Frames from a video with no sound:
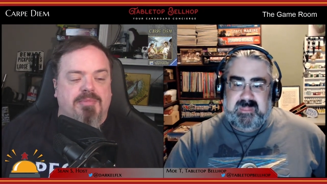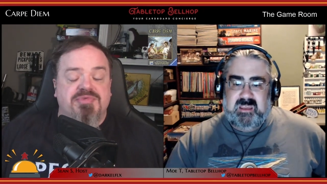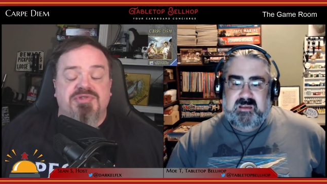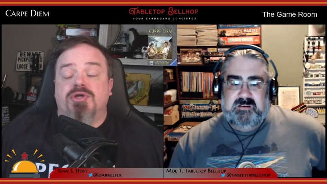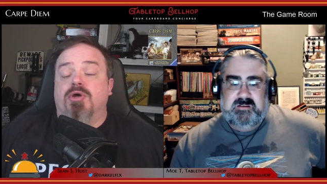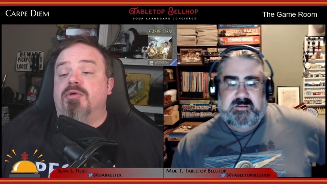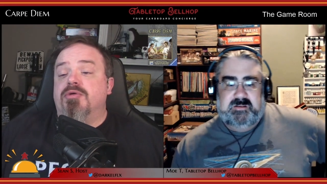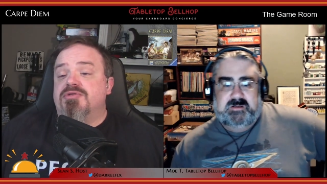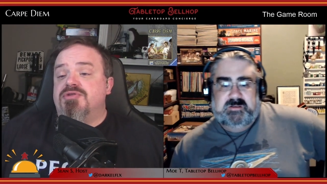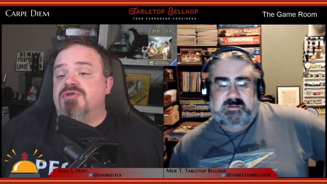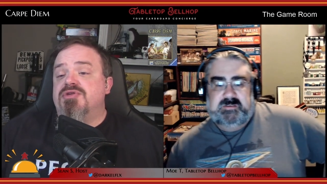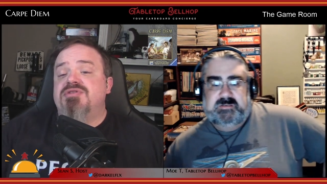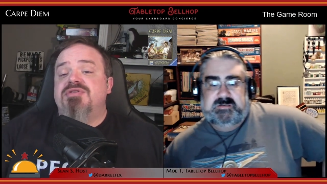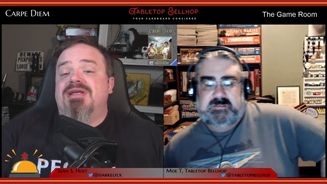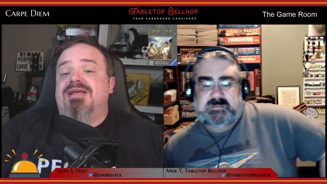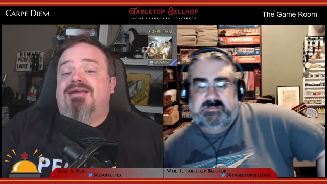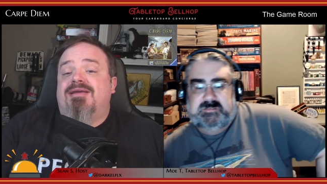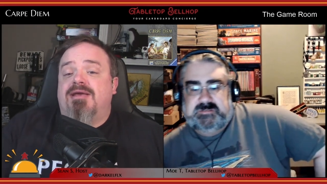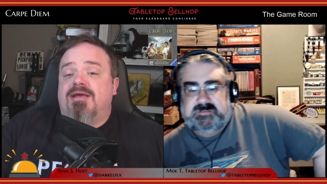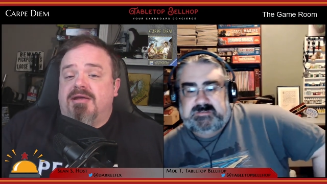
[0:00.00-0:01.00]
Speaker 1: so let's say
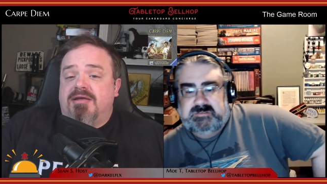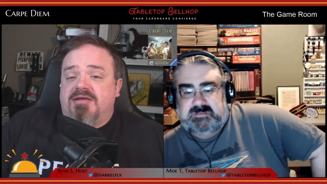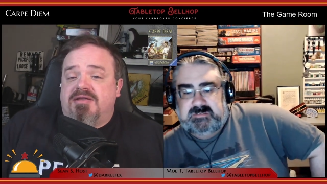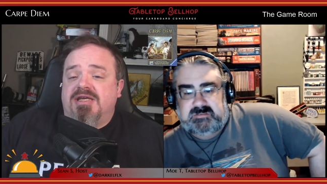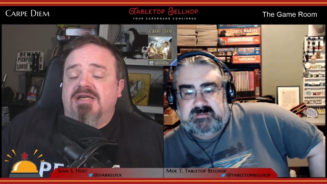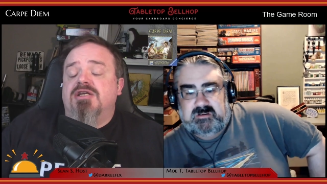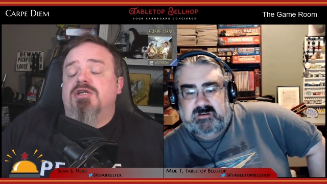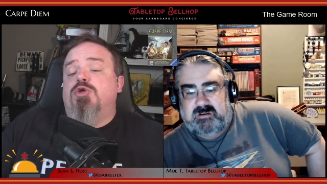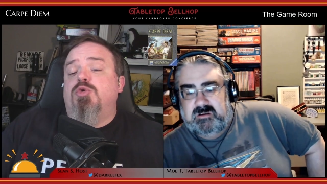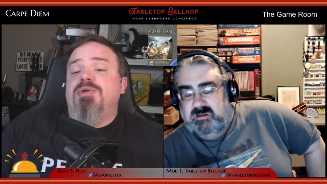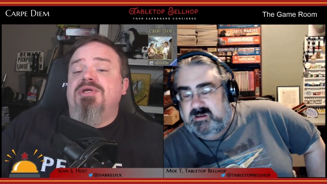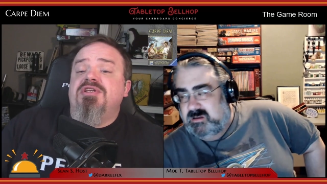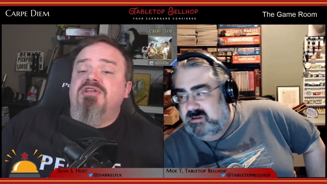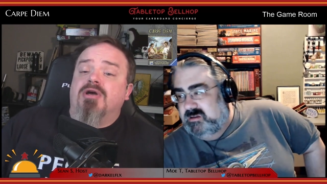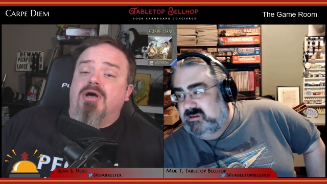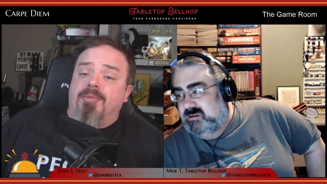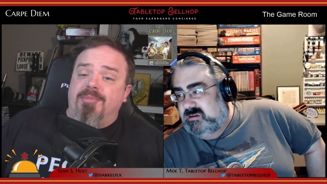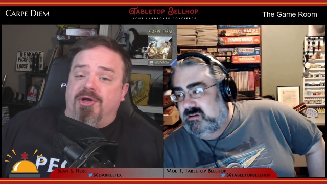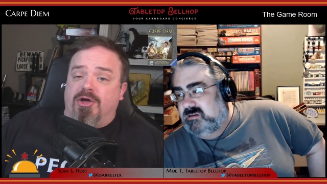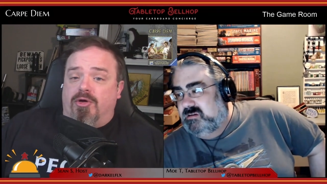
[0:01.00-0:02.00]
King and Queen
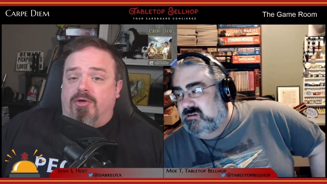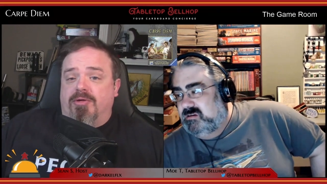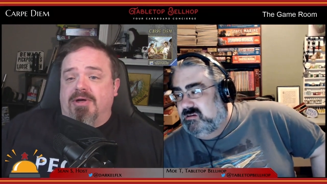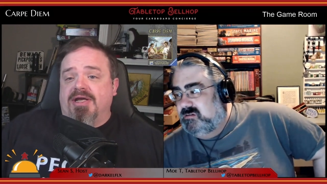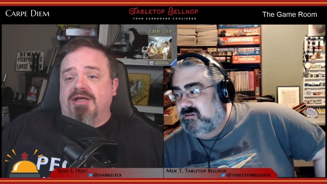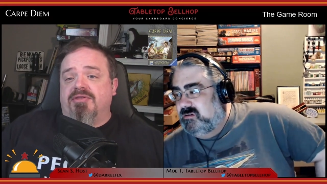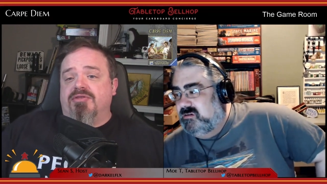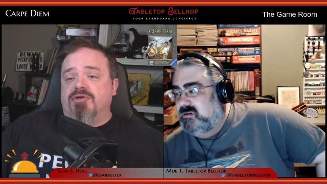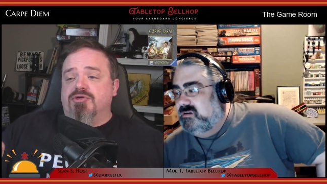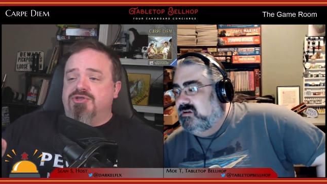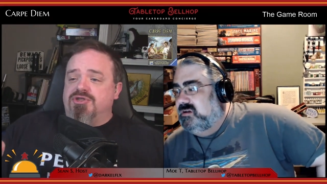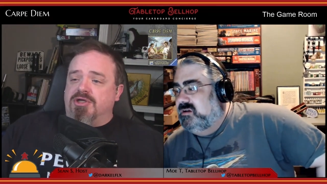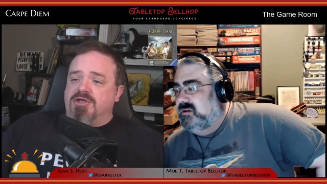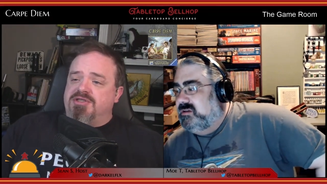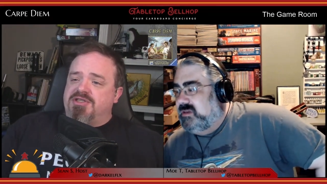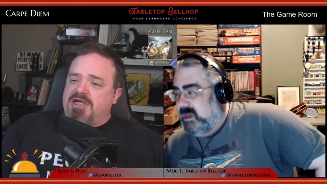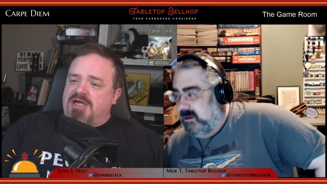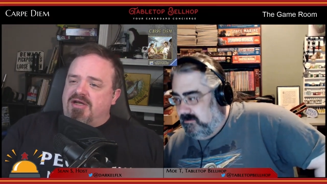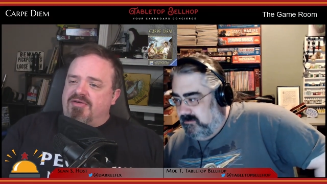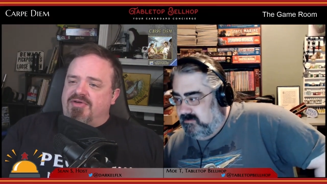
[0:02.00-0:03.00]
Domino, right? Those are
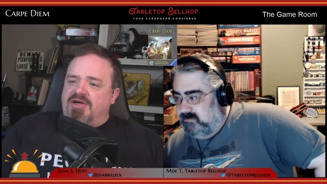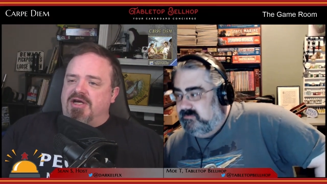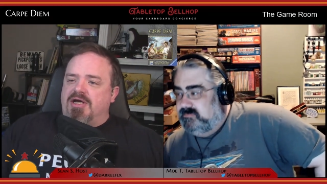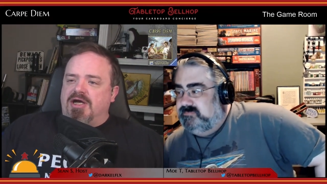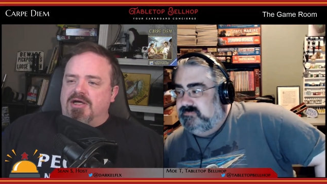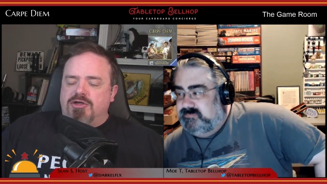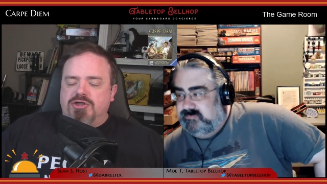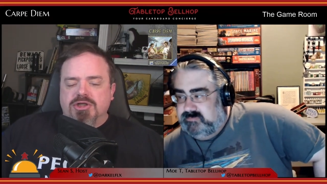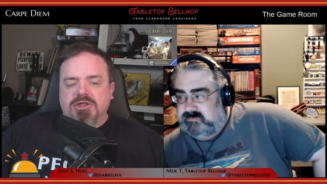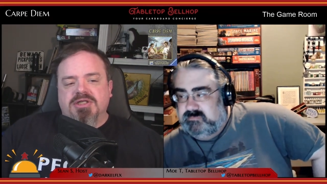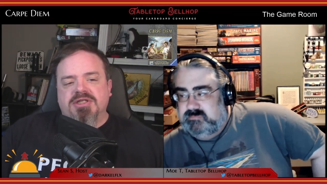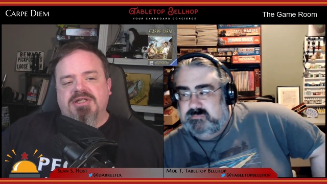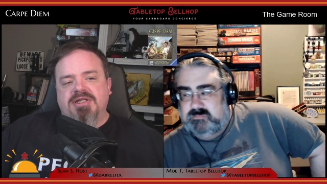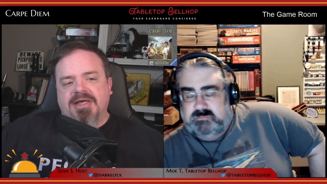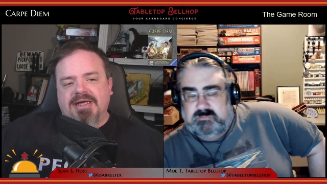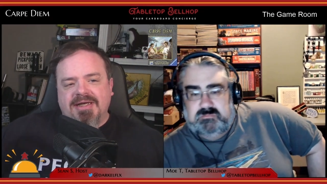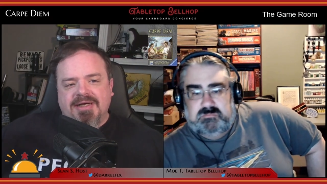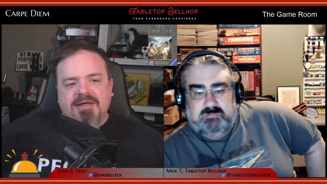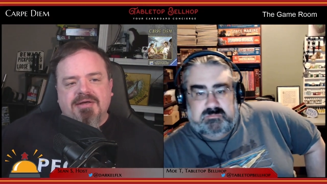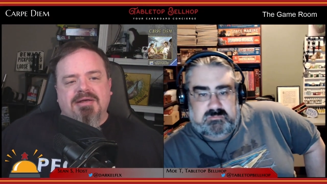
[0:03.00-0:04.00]
kind of a good
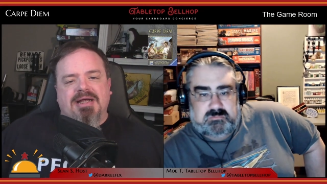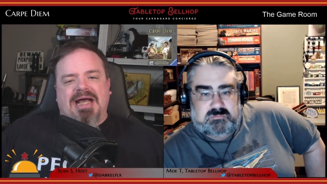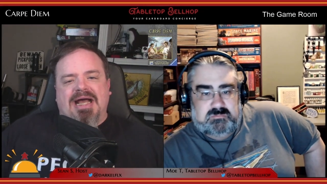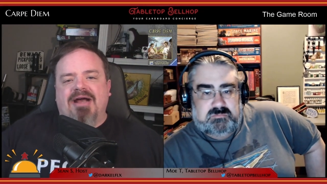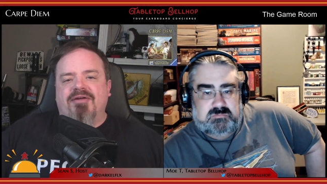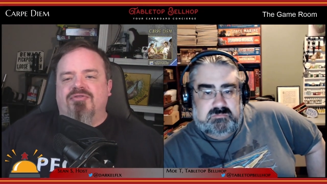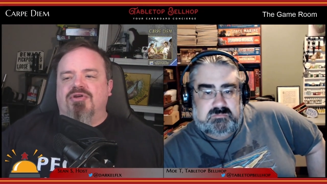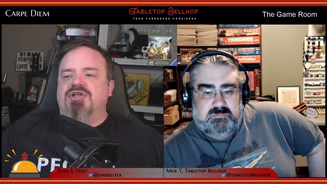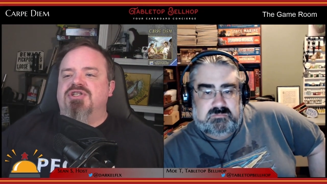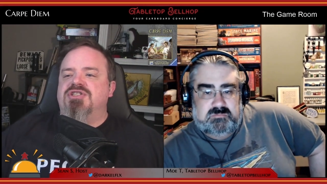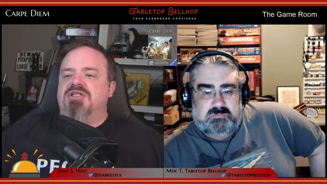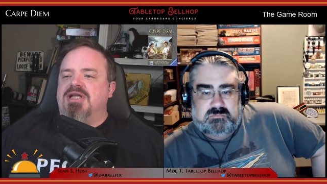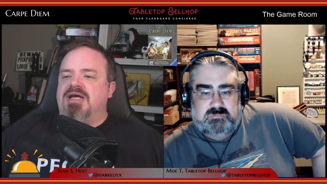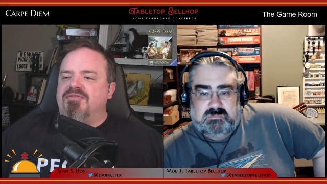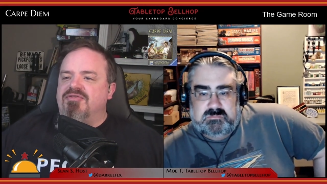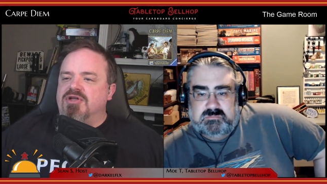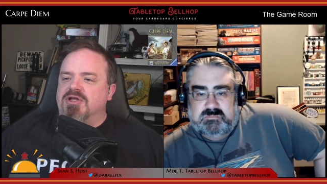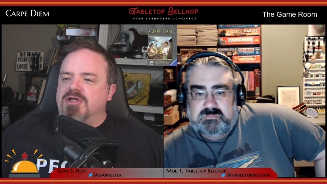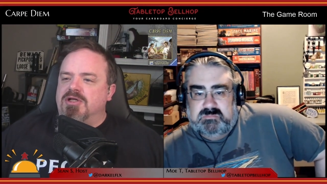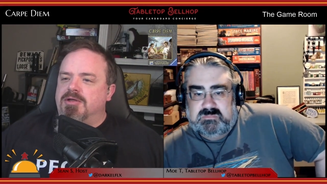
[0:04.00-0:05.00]
average
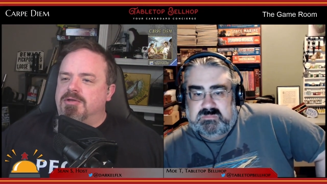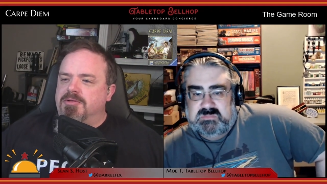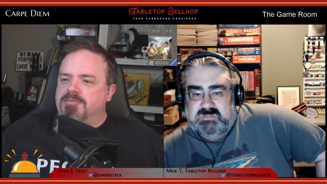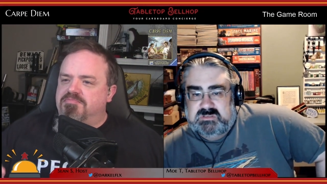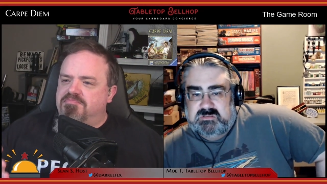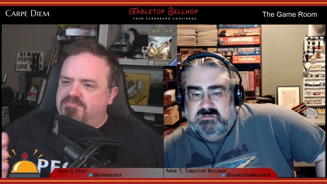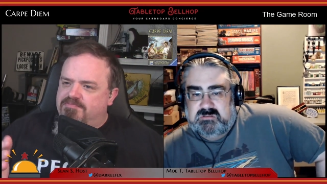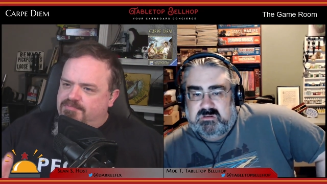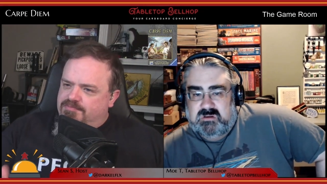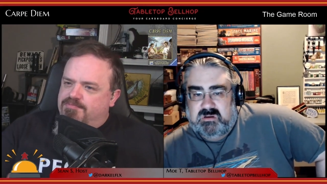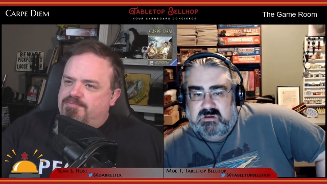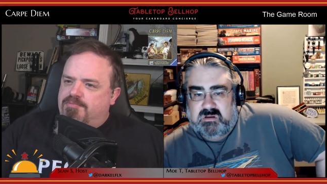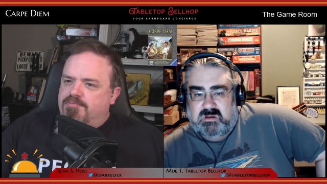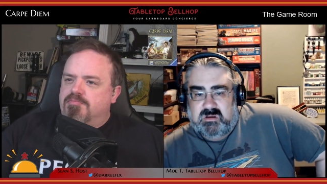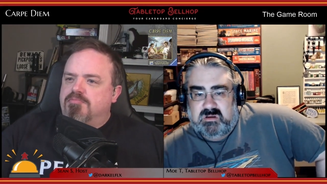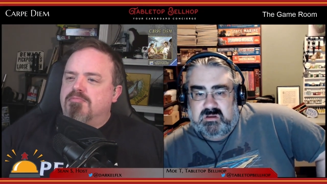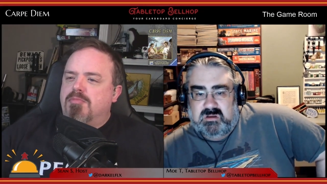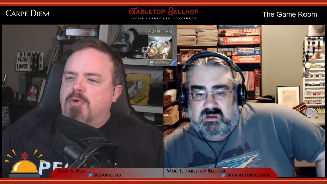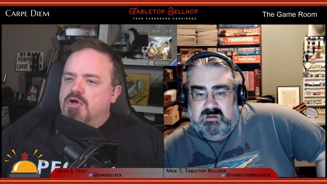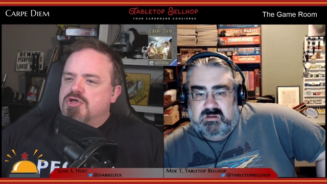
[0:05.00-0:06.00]
level. Most